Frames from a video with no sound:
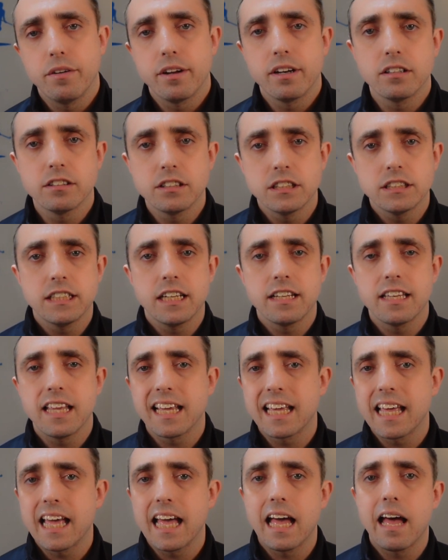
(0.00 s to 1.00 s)
And as I said, there
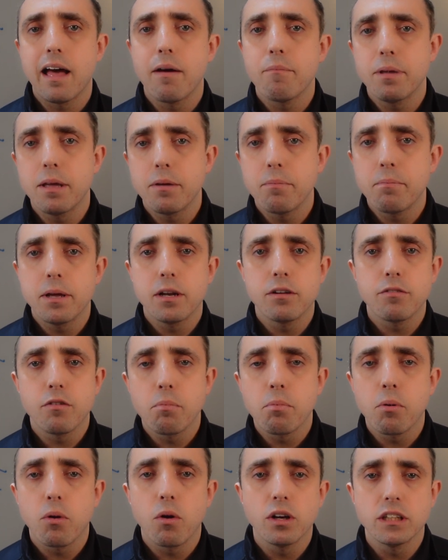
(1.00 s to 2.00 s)
can be a bit of a
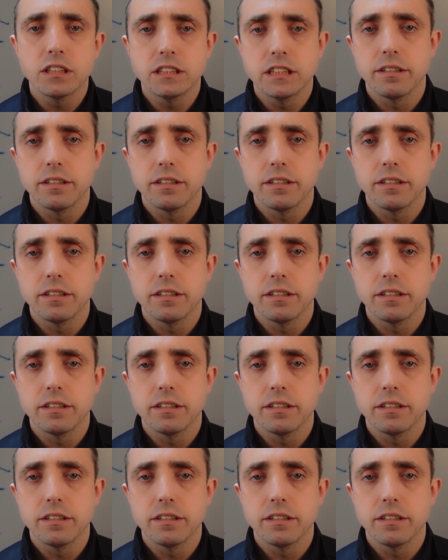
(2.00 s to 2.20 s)
price